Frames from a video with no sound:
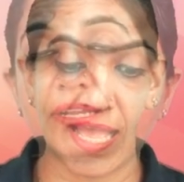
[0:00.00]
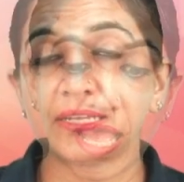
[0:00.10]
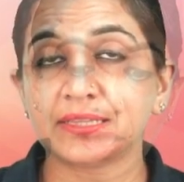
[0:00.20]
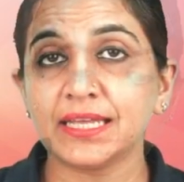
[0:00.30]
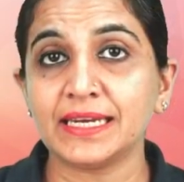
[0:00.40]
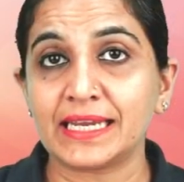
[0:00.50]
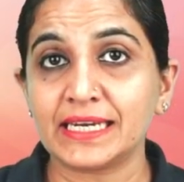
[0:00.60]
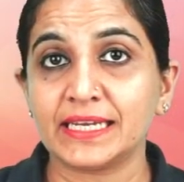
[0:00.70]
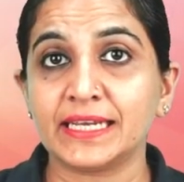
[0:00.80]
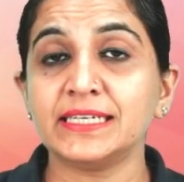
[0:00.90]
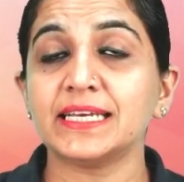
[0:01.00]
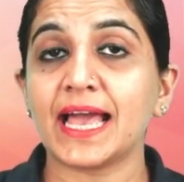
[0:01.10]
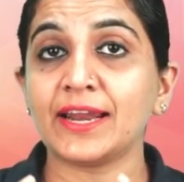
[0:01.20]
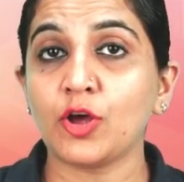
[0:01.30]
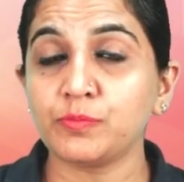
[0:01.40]
They needed
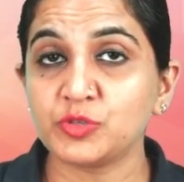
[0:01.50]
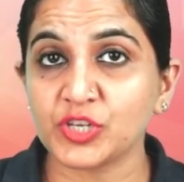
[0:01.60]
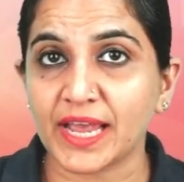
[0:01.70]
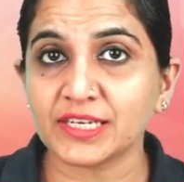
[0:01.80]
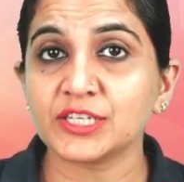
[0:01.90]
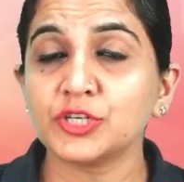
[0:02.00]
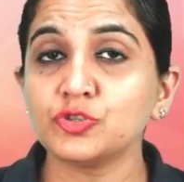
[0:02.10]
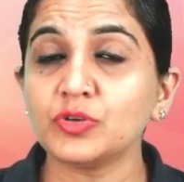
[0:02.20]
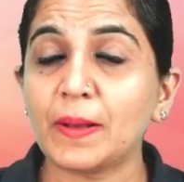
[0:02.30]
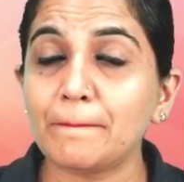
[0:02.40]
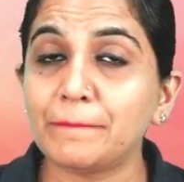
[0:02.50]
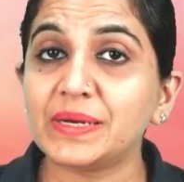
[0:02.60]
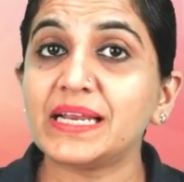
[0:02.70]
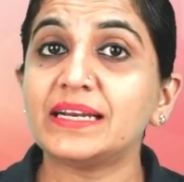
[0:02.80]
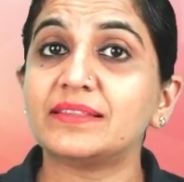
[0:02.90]
an object to
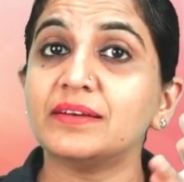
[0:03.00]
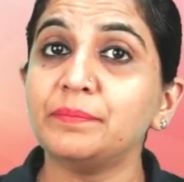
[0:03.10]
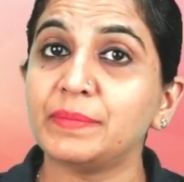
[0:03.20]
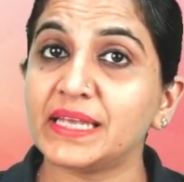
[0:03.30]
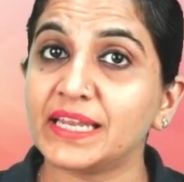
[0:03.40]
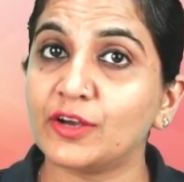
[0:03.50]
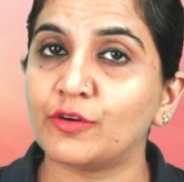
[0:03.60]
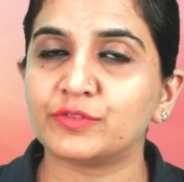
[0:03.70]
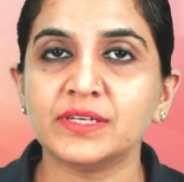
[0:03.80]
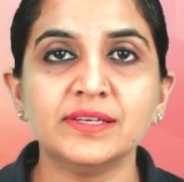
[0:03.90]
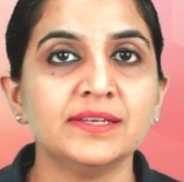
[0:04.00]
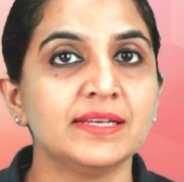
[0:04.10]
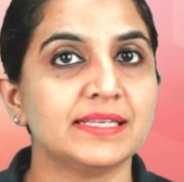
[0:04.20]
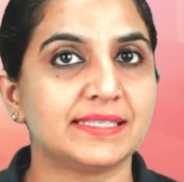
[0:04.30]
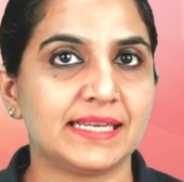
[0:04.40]
complete the meaning of the
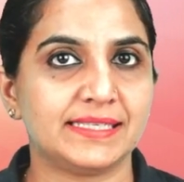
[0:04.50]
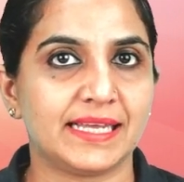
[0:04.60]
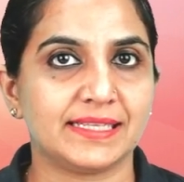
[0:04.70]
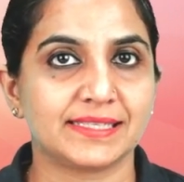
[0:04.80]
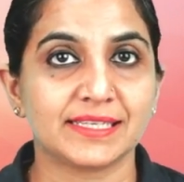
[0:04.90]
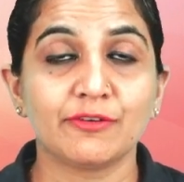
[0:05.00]
sentence.